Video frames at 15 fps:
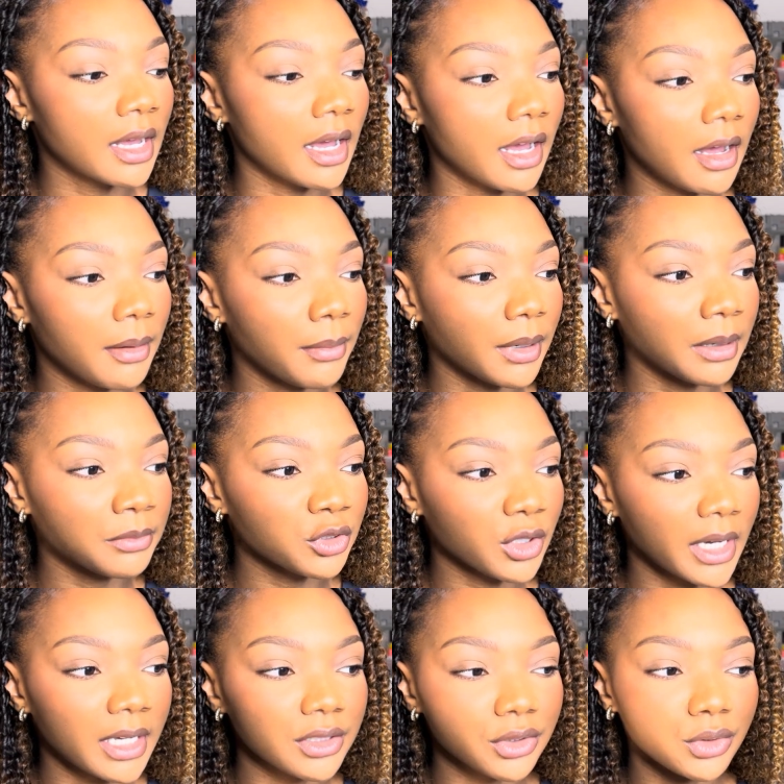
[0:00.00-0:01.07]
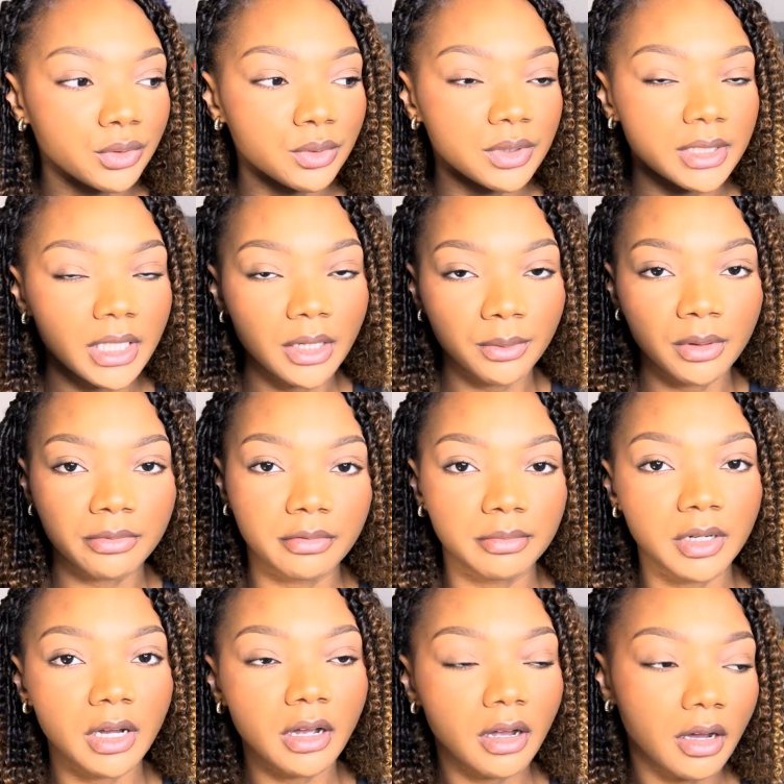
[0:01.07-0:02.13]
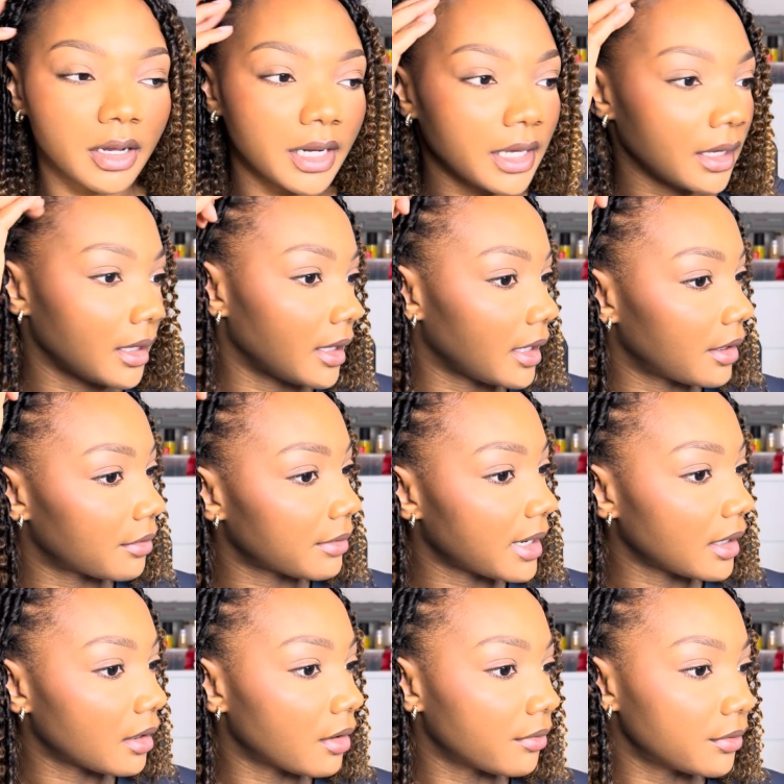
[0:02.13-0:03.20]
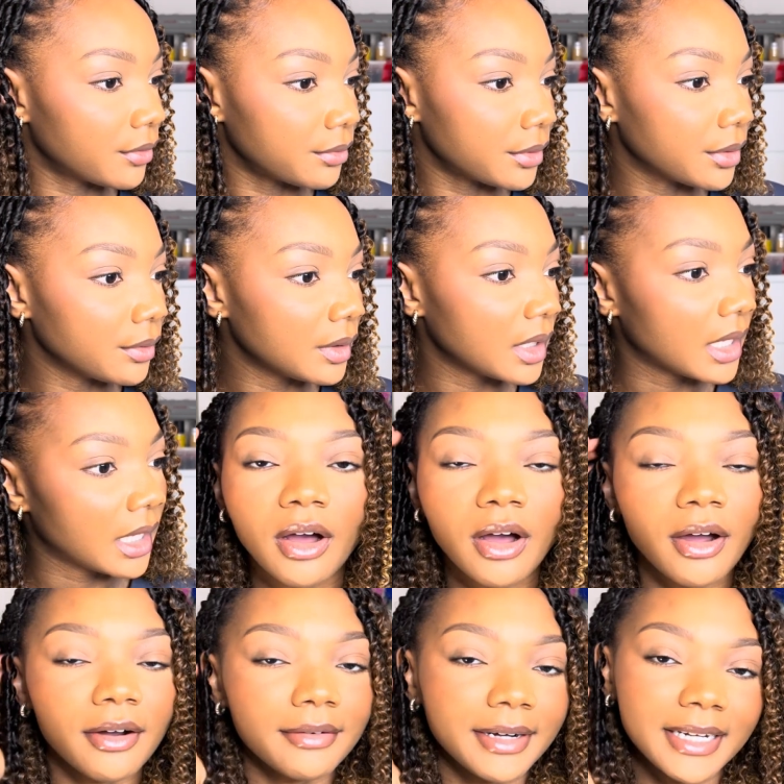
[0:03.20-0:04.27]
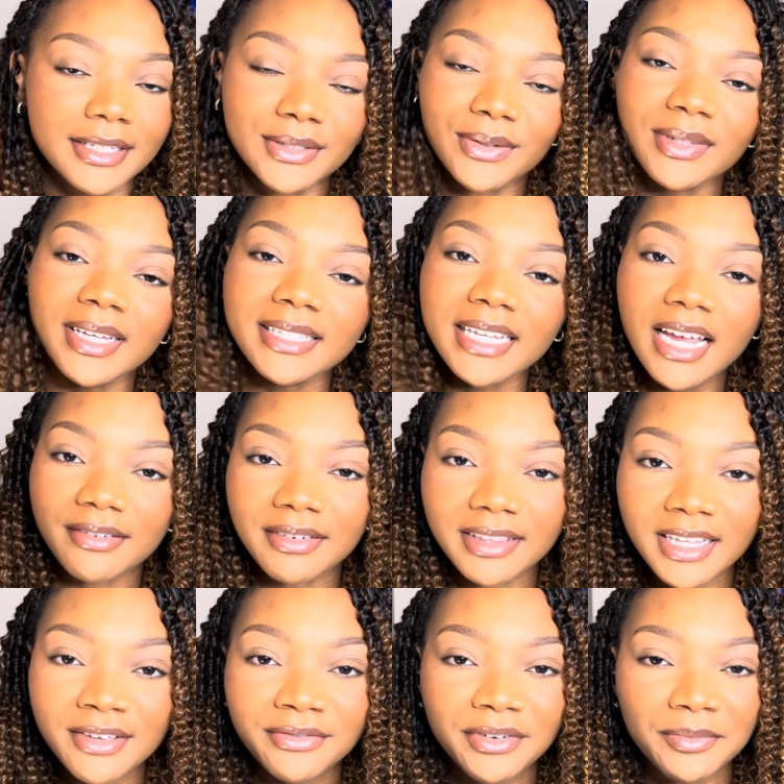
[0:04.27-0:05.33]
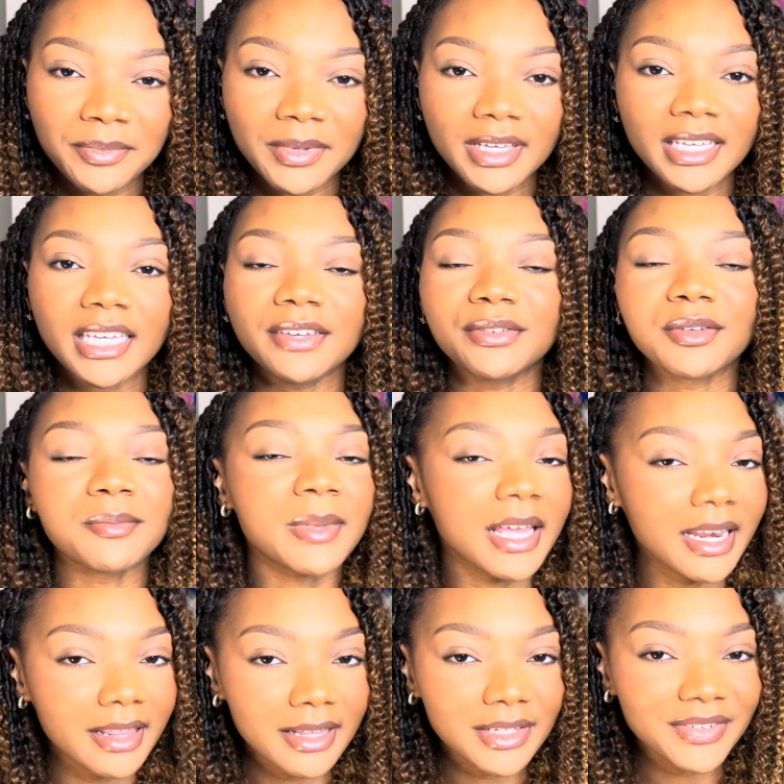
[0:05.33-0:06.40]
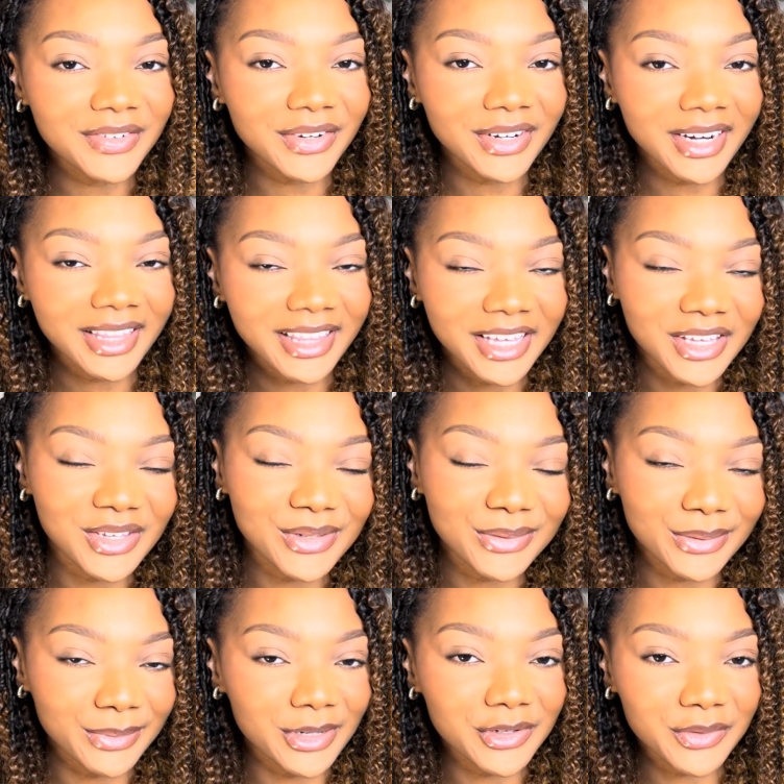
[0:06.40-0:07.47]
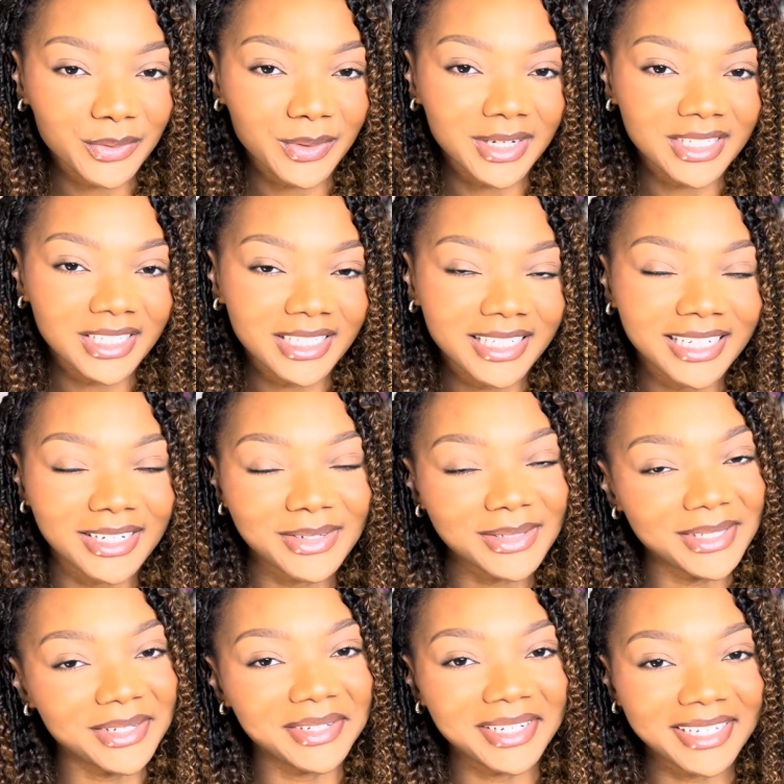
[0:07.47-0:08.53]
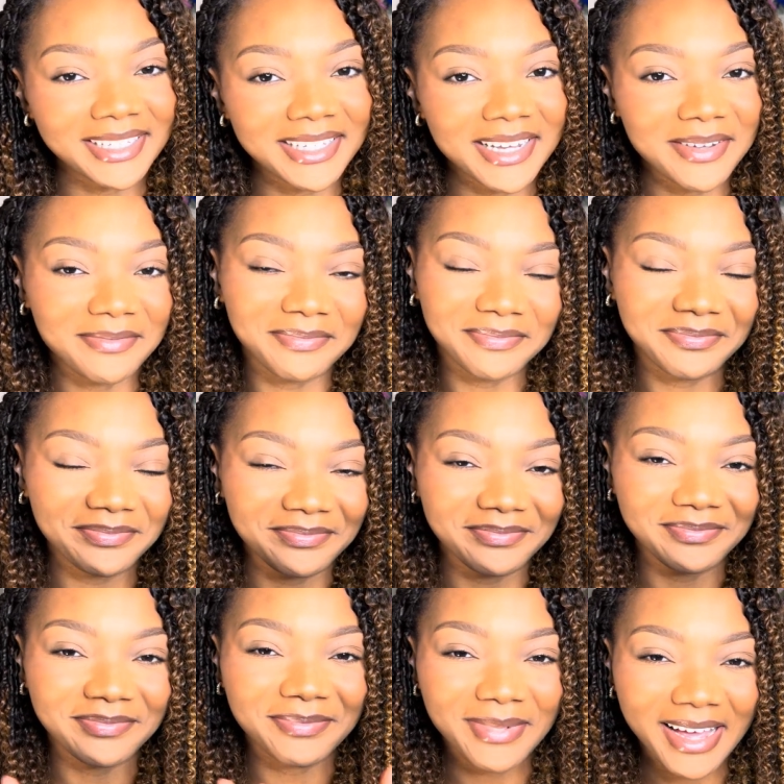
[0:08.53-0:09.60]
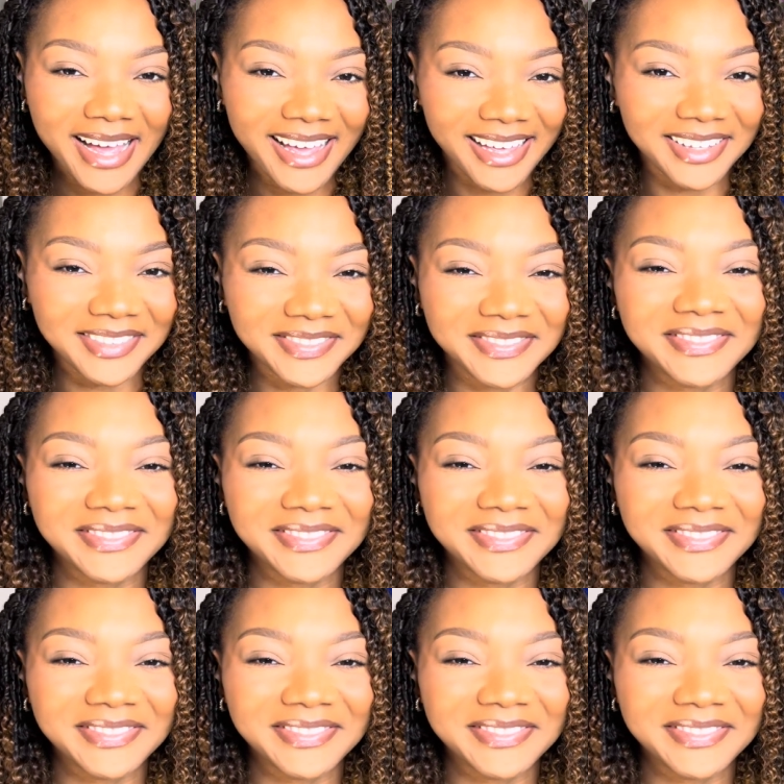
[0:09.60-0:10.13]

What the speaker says: But I'm trying to stay away from not cutting it like right off the root. All right, so that's everything from me. If you made it this far, thank you so much for watching, and I'll see you next time. Bye.